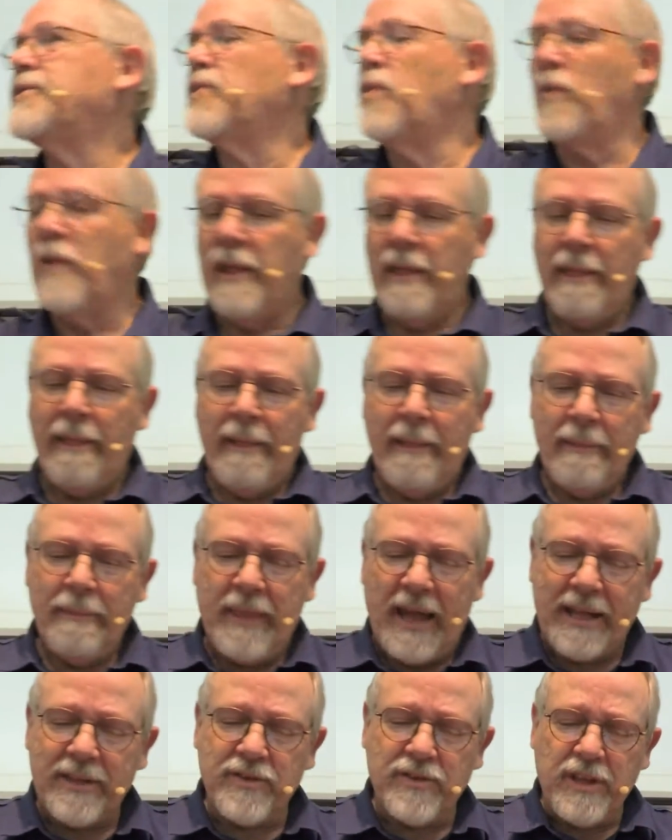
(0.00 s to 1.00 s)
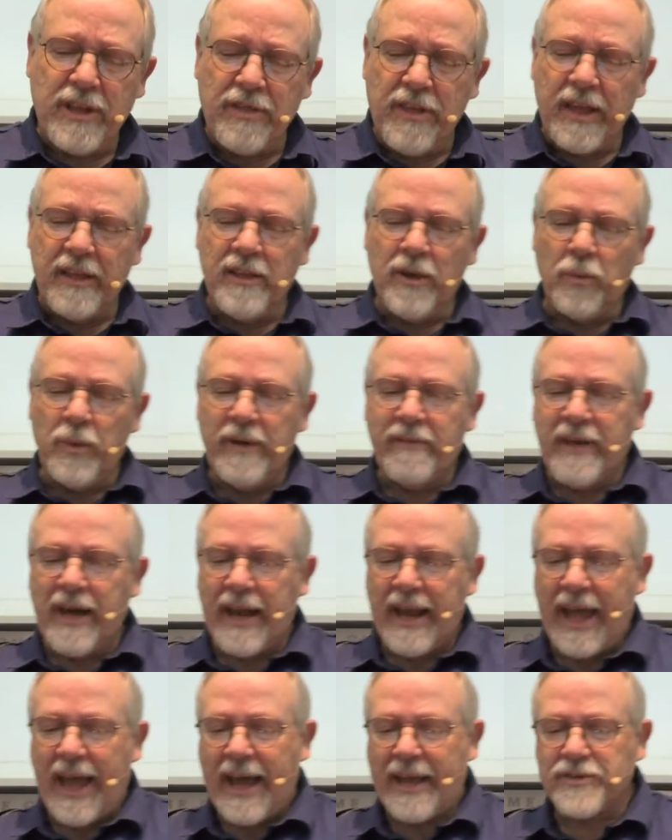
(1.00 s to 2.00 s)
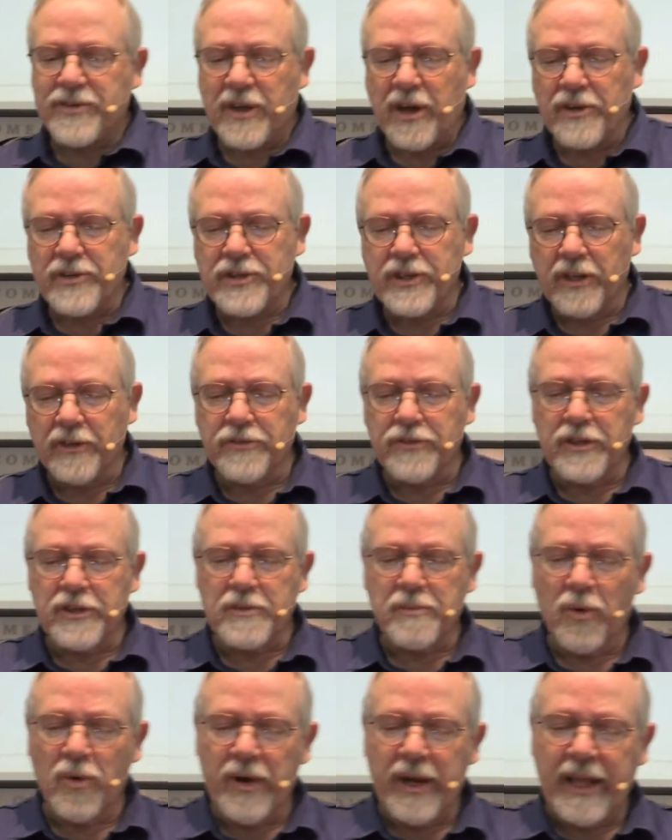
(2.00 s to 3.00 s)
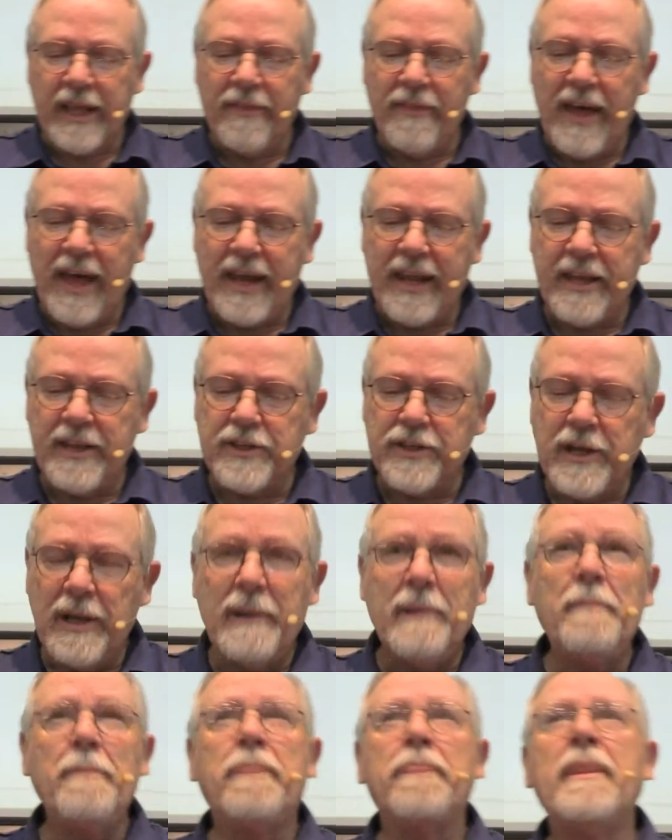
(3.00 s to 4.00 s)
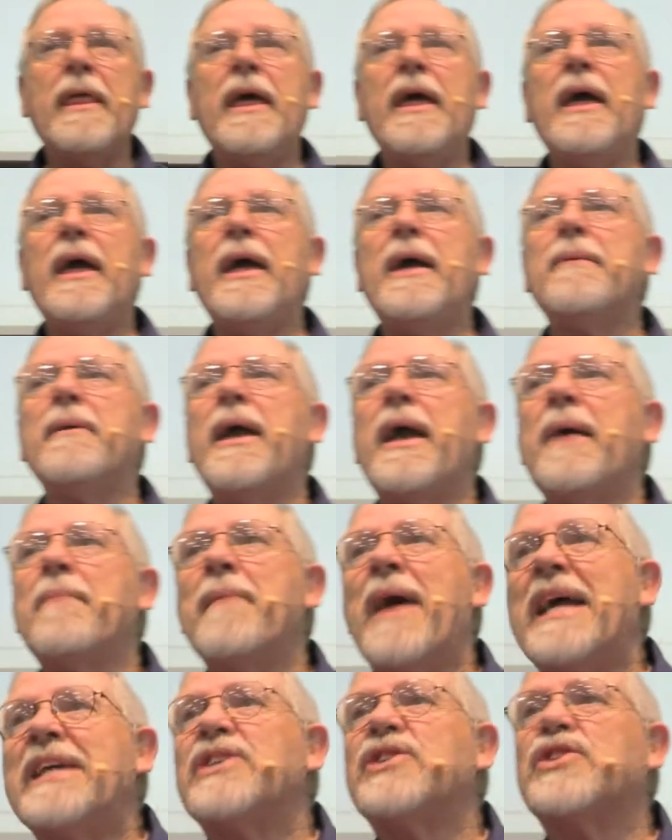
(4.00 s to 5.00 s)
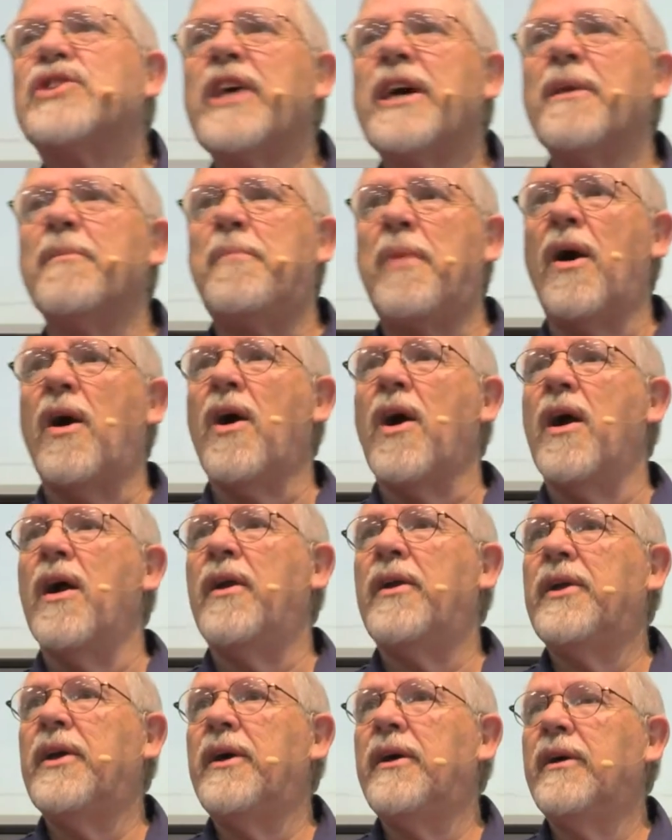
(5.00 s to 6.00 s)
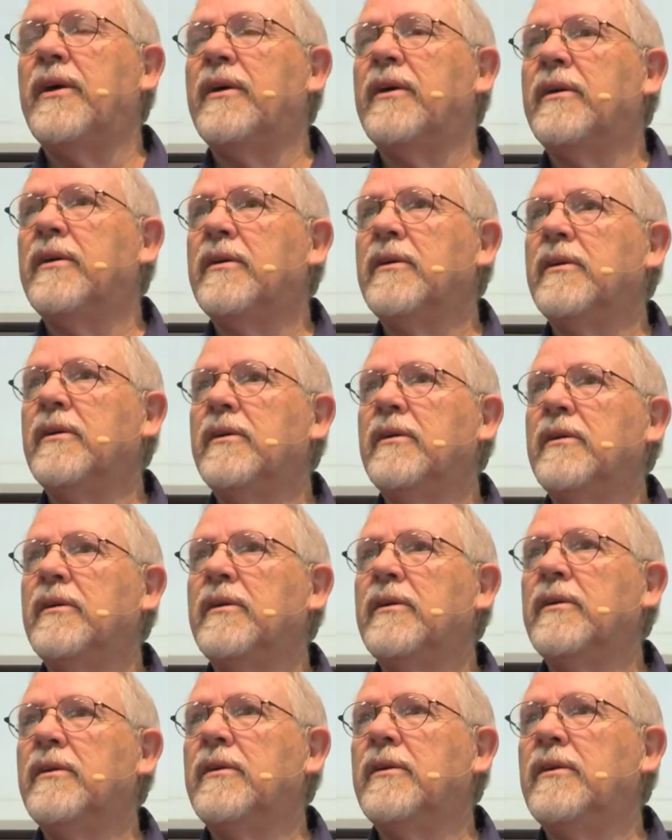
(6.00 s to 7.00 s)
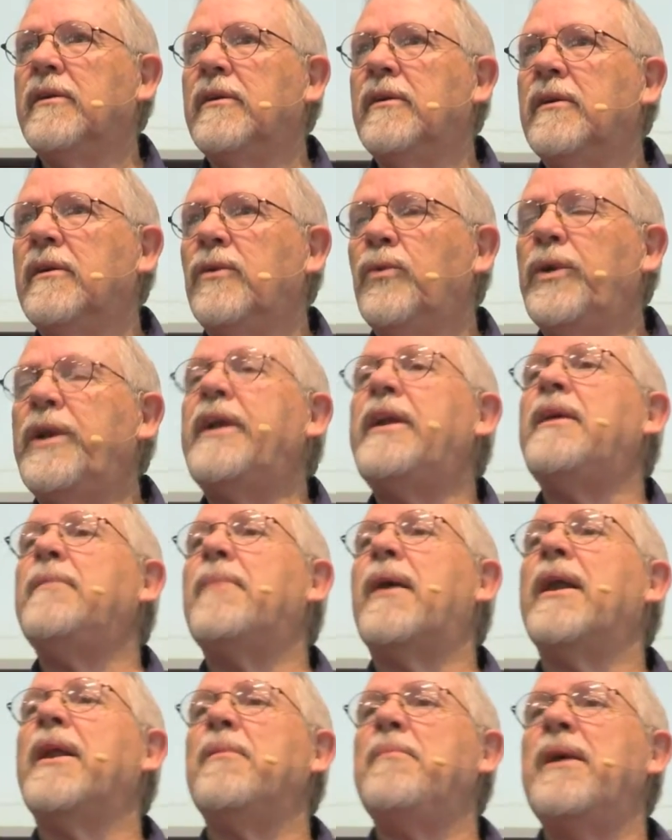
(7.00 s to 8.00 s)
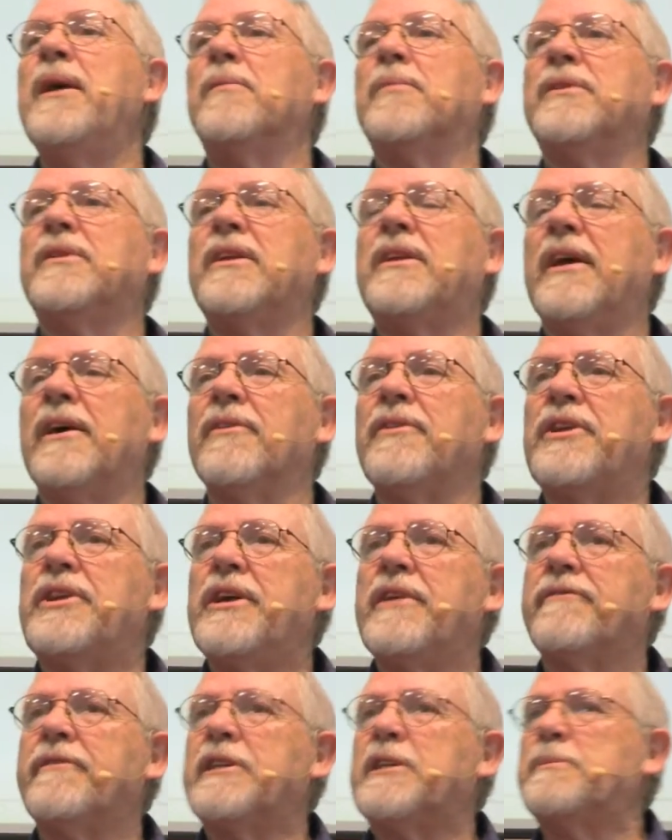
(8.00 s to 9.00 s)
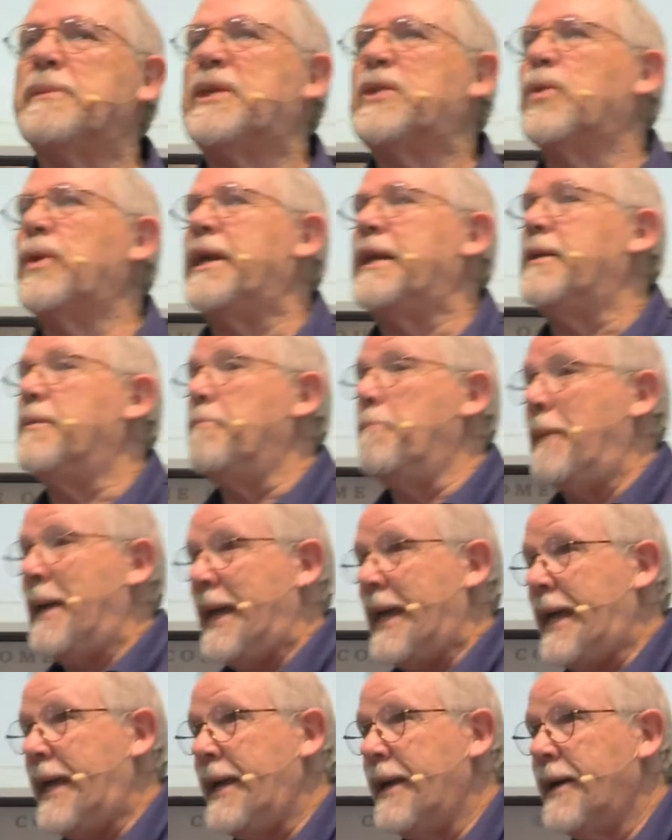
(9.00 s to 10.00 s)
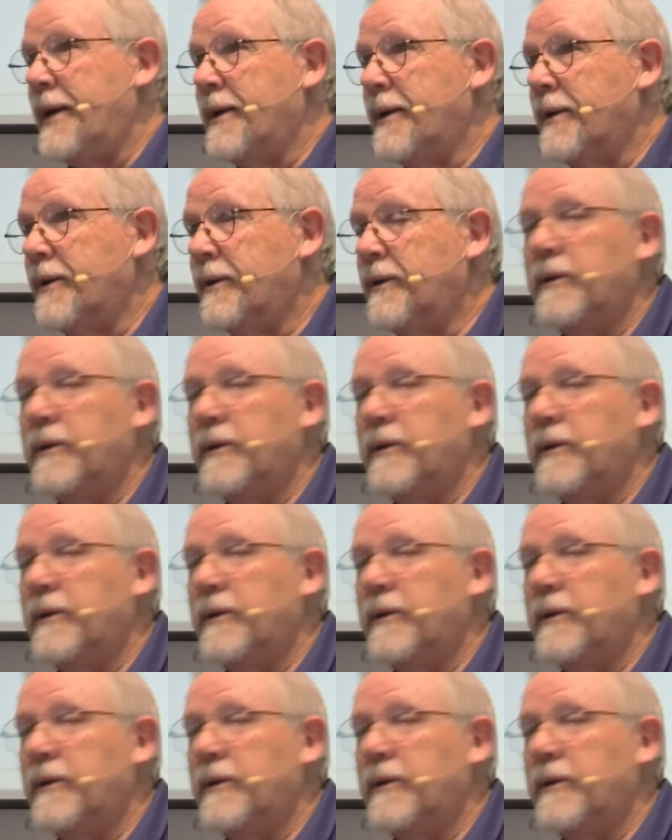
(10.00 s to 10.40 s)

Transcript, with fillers: So that's the thing that we've got to ask ourselves this morning, and that is, am I set apart? Would anybody be able to tell the difference between me